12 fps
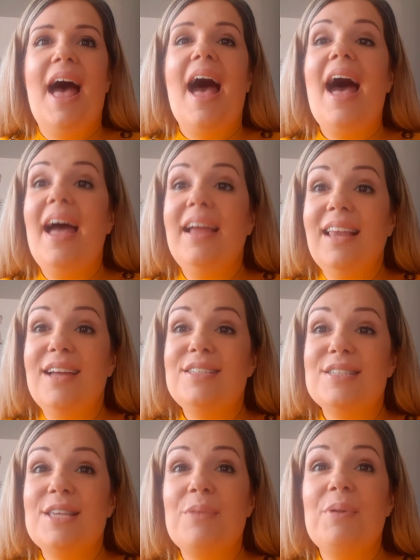I'd like to
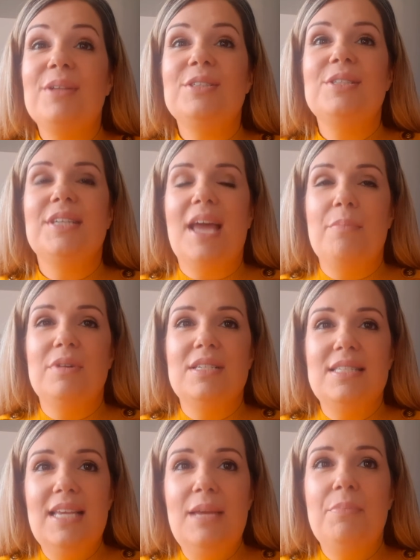say well done to Cameron
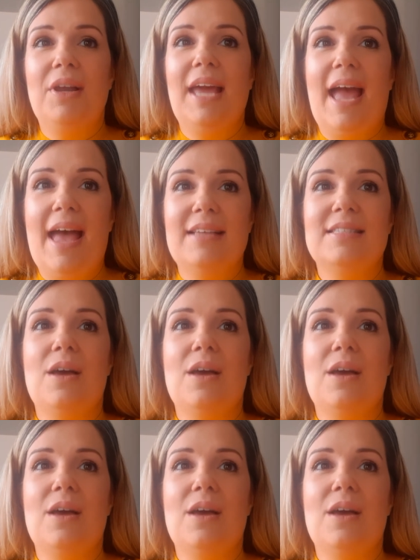C, Molly S,